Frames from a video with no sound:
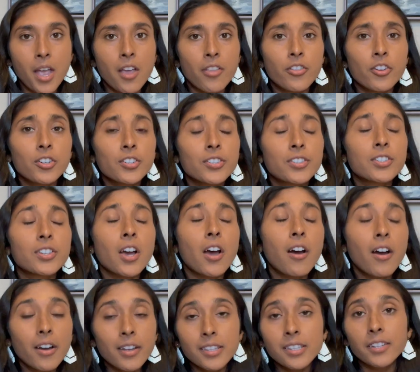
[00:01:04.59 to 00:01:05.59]
There's
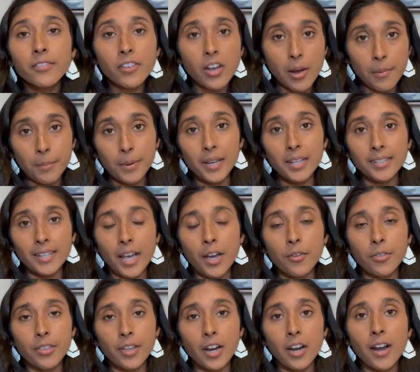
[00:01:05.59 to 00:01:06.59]
tons of companies
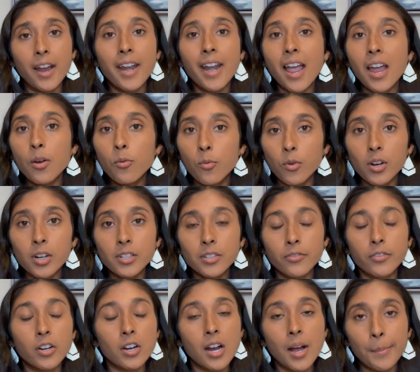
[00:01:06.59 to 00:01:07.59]
out there, and I worked
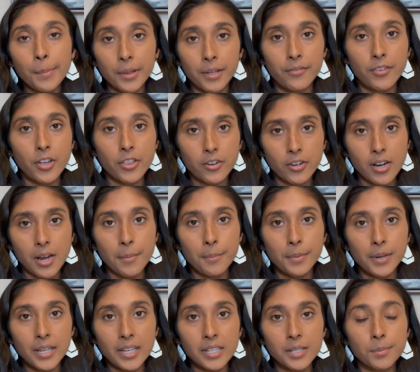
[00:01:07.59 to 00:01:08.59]
for a couple of other
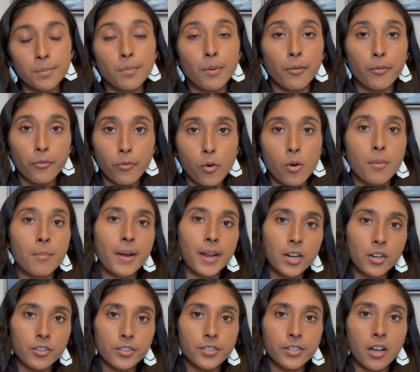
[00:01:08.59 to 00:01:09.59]
companies before
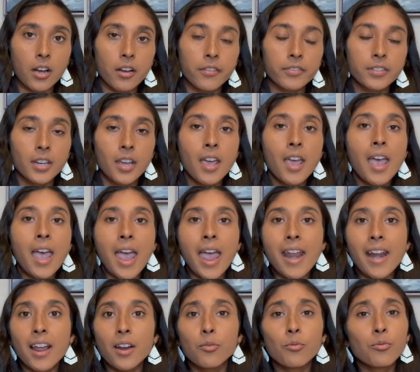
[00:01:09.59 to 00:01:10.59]
Microsoft,
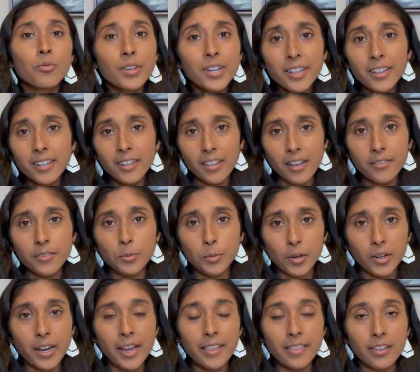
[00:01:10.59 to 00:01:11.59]
and I really loved
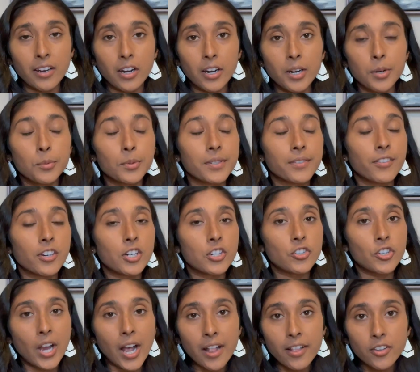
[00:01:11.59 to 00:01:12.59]
working there. It was very
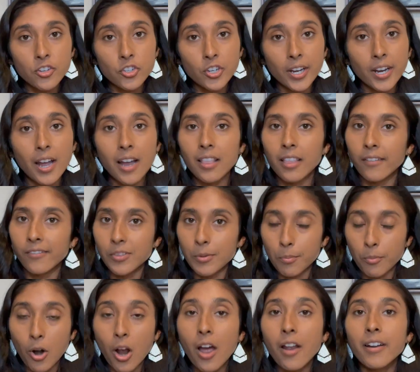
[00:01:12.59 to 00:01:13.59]
challenging. I loved the
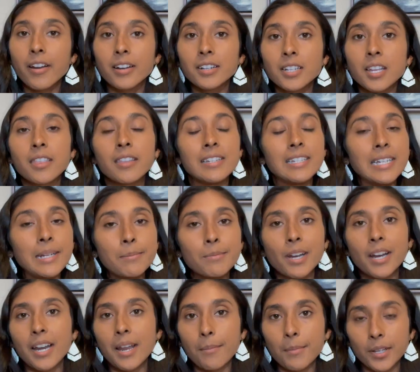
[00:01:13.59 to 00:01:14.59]
product. The team
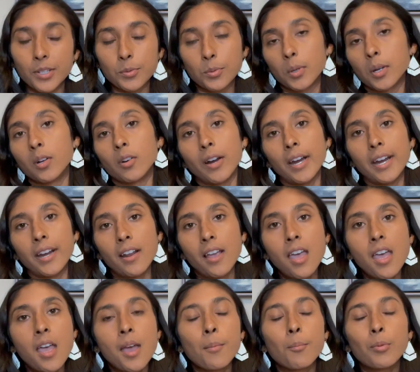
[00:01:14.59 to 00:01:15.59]
dynamics were great.
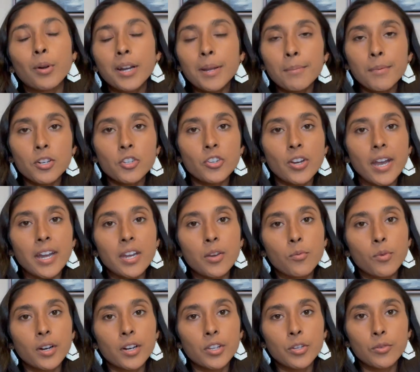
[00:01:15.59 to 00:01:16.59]
Pretty much
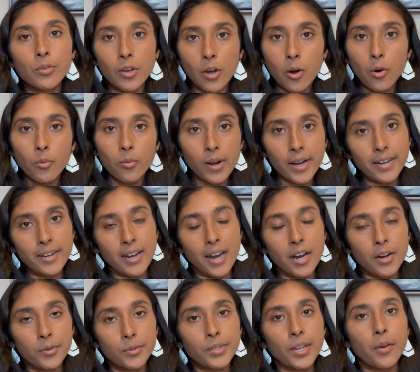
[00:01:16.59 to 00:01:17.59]
anywhere you go right
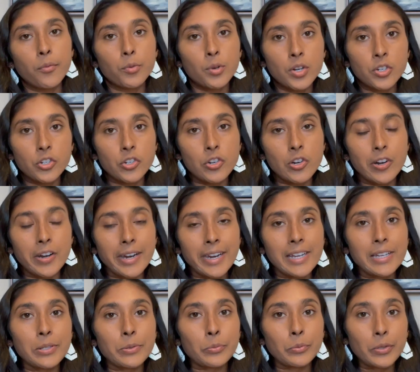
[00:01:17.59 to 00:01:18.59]
now, software engineering
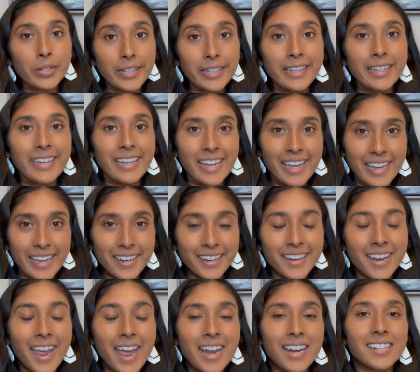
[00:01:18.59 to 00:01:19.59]
is really in,
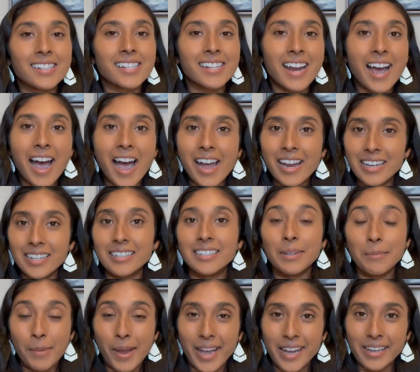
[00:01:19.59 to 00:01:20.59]
and it's in high
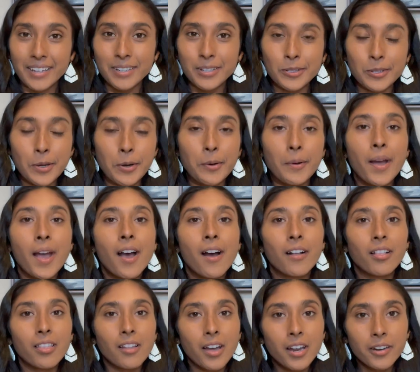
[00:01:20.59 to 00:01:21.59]
demand. So a
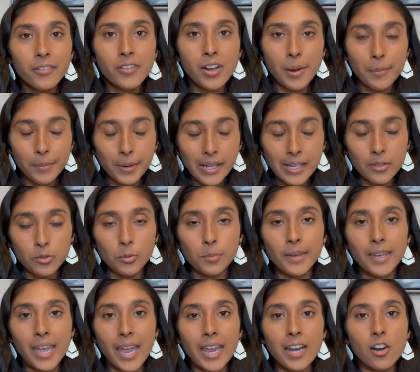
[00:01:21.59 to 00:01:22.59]
lot of companies will be
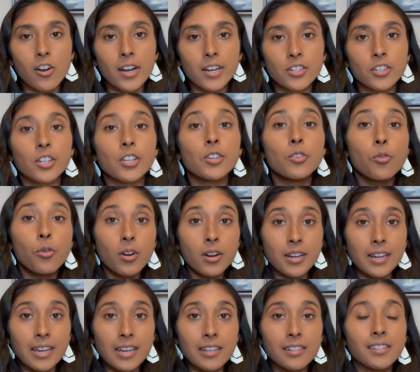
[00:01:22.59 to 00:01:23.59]
catering to your
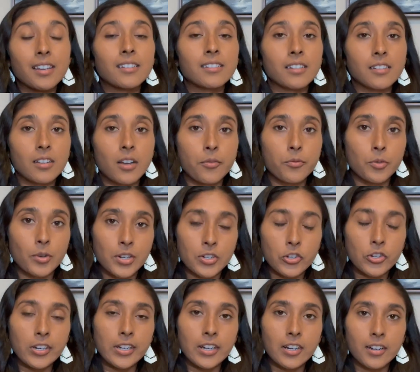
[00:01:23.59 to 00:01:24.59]
needs as a software
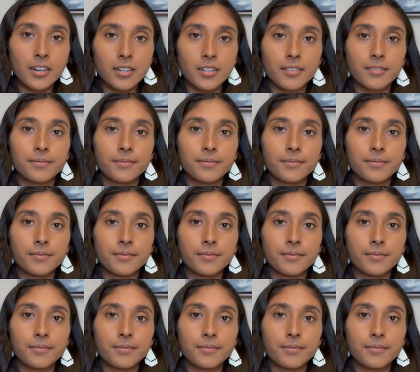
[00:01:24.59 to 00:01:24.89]
engineer.